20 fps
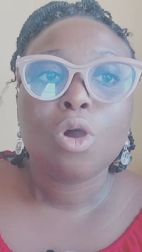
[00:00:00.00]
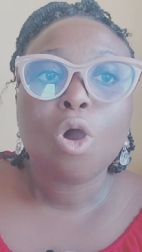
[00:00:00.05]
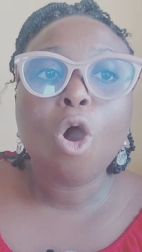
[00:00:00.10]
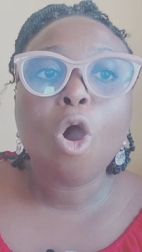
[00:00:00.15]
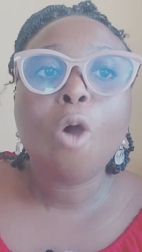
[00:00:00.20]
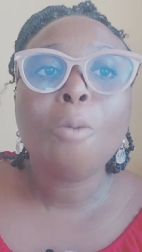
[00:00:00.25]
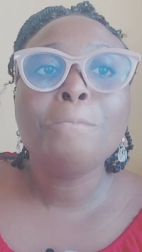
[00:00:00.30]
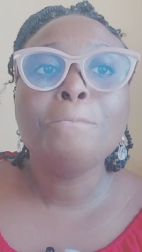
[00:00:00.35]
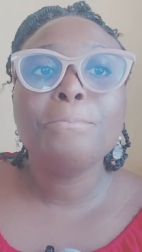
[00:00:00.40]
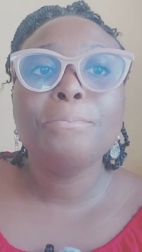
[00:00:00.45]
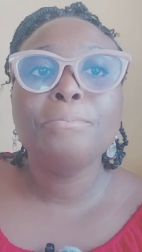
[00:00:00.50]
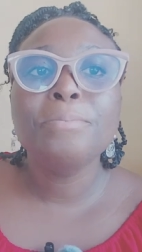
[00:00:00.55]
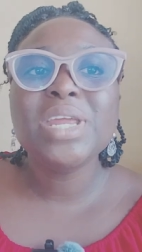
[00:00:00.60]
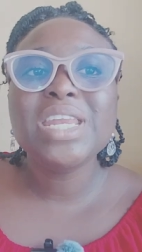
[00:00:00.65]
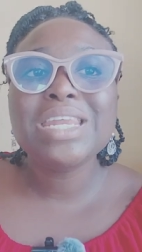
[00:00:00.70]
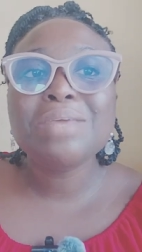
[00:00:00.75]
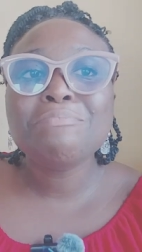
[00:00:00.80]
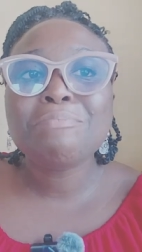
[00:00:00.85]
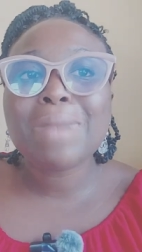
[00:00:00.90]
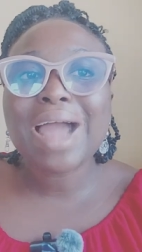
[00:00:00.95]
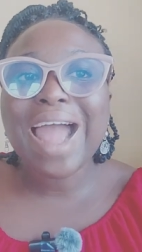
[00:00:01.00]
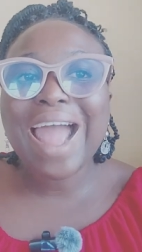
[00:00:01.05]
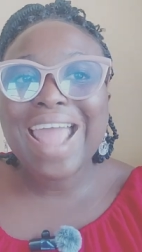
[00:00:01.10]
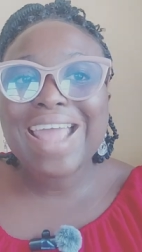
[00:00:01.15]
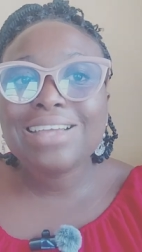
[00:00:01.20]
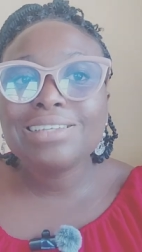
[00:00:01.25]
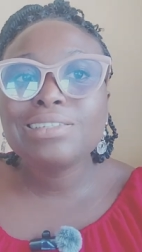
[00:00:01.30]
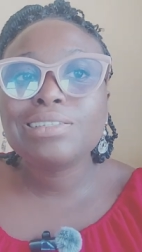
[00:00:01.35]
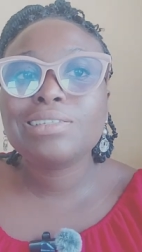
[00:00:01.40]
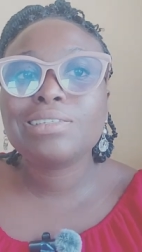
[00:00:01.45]
or
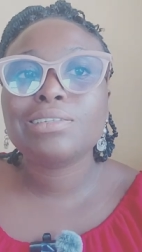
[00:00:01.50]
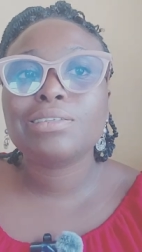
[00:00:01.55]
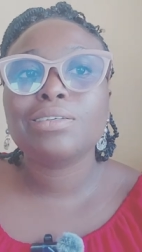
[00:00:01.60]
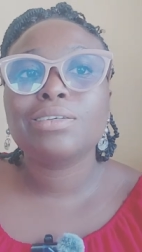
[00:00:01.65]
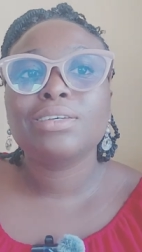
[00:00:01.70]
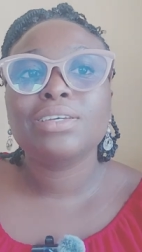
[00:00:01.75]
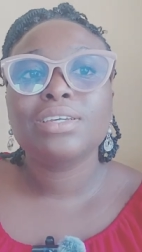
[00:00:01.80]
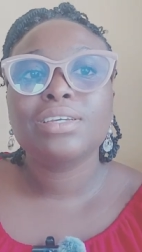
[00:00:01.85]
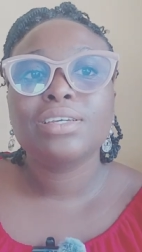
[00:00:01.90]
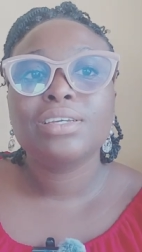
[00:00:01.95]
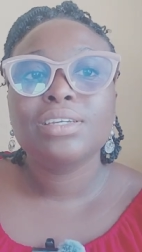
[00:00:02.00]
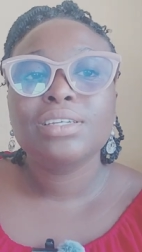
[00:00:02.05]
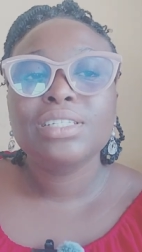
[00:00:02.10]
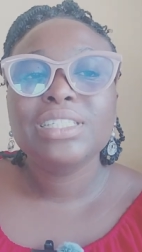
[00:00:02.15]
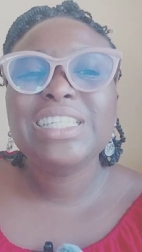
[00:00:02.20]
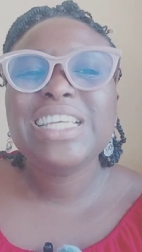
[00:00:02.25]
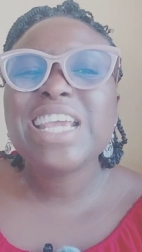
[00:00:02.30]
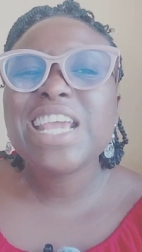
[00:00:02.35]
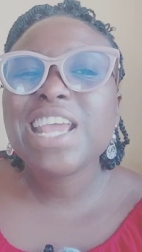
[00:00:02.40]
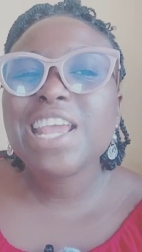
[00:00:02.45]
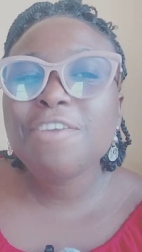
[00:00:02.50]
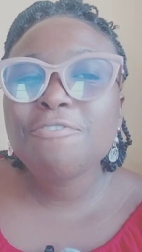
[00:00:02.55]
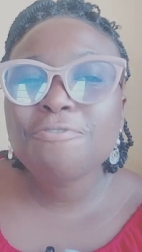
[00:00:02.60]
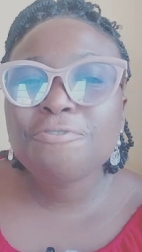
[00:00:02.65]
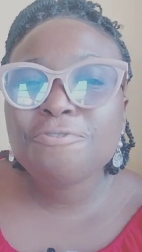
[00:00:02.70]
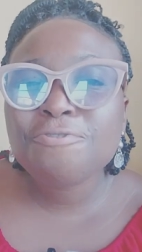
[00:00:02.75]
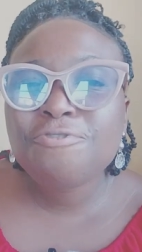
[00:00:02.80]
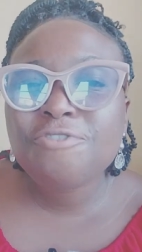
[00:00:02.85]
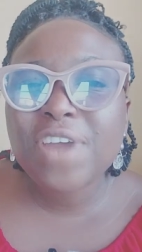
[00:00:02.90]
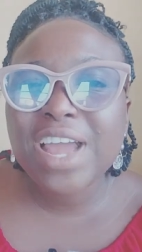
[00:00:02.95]
minimize the
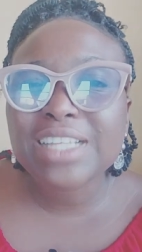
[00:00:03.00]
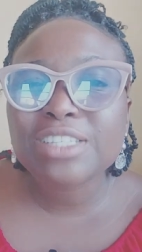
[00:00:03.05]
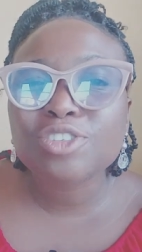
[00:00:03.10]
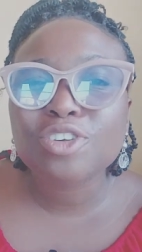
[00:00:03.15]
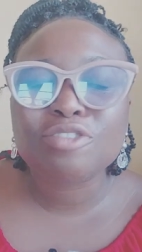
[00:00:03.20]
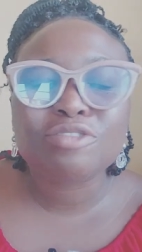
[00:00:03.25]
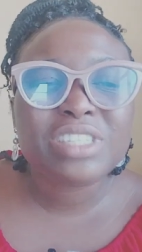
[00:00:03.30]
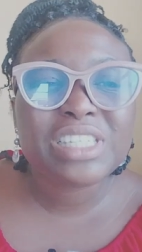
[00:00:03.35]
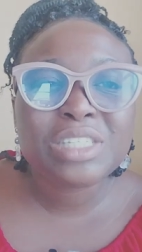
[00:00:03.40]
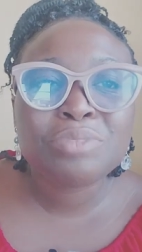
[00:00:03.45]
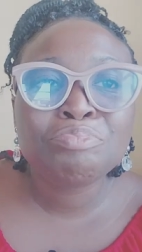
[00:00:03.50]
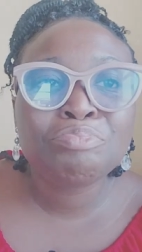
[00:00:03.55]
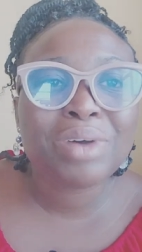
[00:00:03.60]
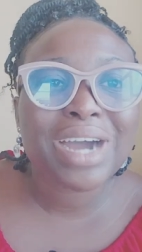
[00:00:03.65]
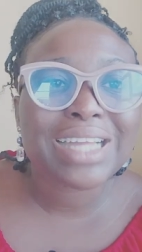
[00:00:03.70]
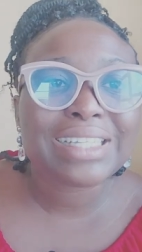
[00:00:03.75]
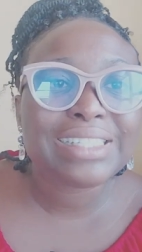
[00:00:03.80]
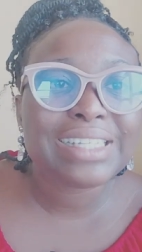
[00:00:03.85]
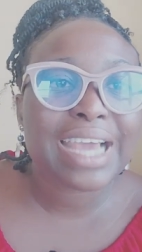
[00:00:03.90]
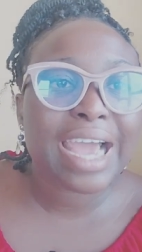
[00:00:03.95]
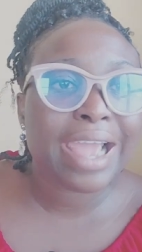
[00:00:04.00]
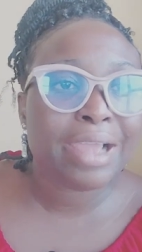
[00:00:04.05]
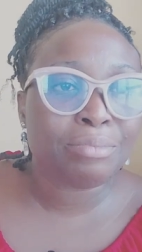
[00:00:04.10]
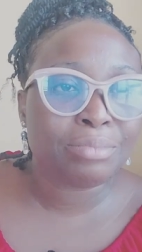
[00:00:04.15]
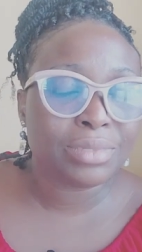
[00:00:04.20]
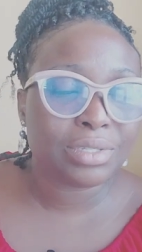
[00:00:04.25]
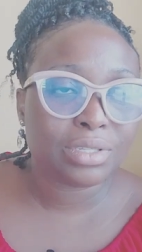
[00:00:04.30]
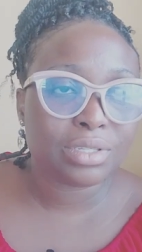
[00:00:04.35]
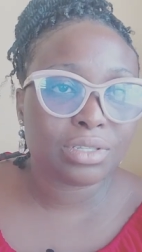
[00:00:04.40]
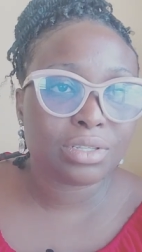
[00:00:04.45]
effect of these bad
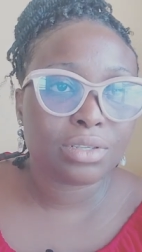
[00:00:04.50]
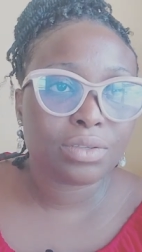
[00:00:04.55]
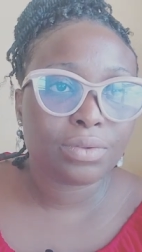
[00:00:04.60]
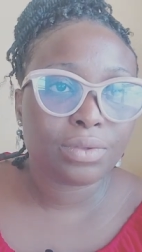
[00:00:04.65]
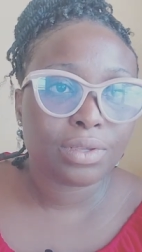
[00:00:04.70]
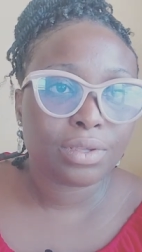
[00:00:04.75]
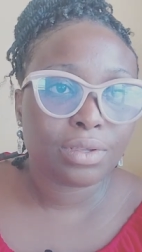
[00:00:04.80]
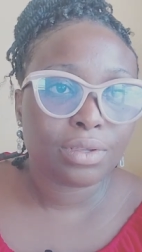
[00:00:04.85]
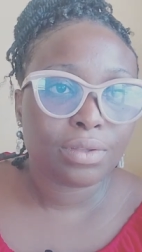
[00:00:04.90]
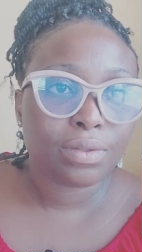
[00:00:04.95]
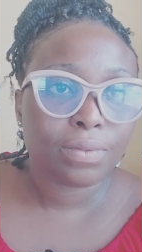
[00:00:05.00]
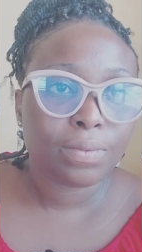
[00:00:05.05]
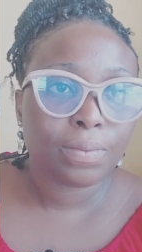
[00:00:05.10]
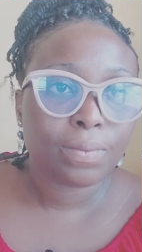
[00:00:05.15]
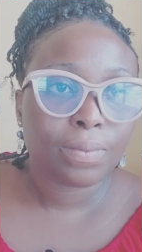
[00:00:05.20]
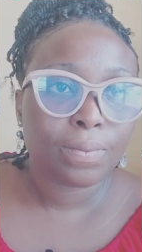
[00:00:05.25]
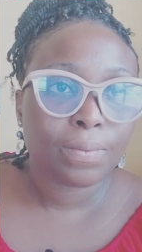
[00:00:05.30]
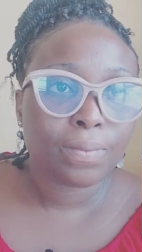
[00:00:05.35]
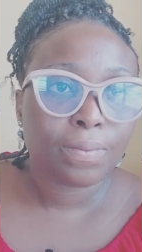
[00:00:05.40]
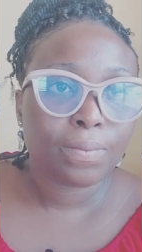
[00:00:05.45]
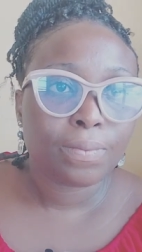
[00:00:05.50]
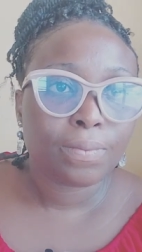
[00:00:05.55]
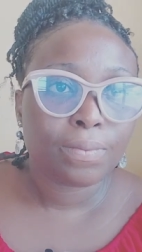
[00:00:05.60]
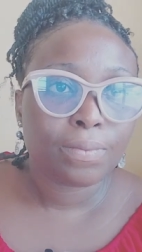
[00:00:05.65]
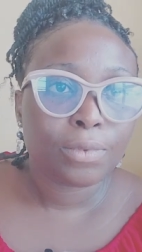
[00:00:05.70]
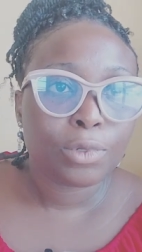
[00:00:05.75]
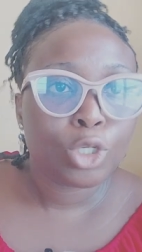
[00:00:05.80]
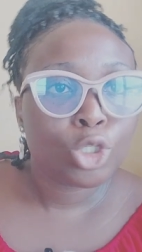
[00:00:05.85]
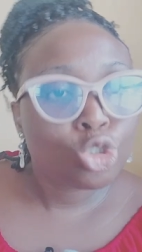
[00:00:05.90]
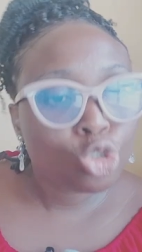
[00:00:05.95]
times
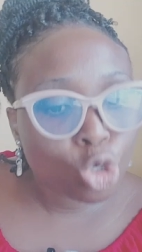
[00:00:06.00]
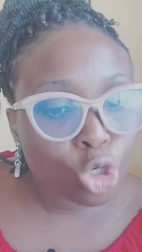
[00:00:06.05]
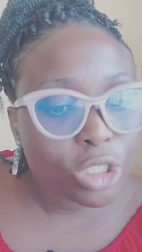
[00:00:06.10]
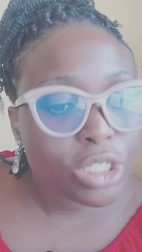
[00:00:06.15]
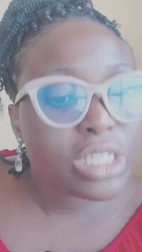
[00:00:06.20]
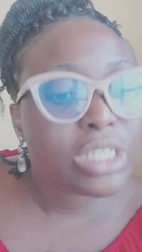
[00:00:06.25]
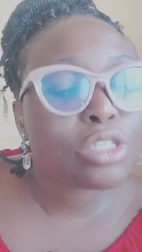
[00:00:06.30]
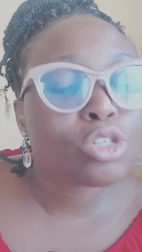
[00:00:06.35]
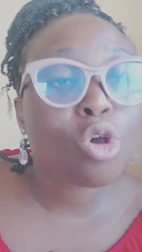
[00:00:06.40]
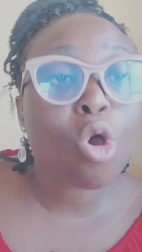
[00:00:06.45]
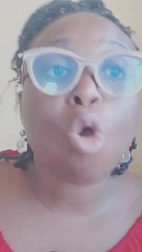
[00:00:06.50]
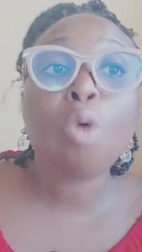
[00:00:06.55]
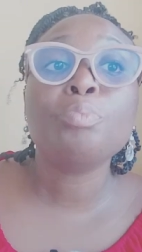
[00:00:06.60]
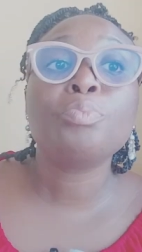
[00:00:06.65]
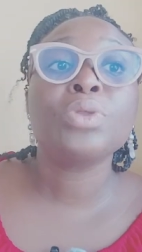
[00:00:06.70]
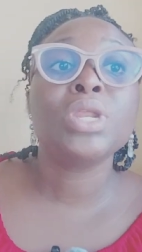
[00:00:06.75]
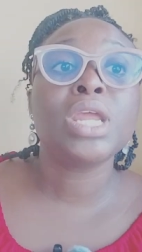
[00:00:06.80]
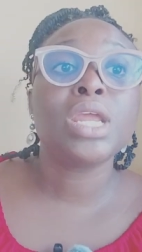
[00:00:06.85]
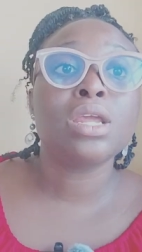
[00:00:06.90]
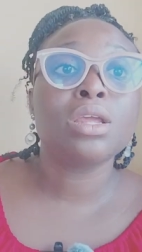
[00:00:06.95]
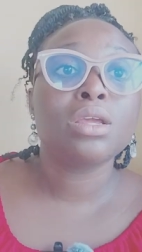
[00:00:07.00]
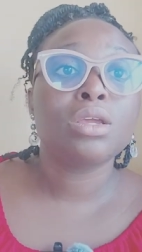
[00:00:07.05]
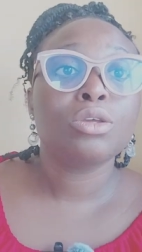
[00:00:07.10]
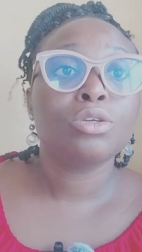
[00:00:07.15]
to this company,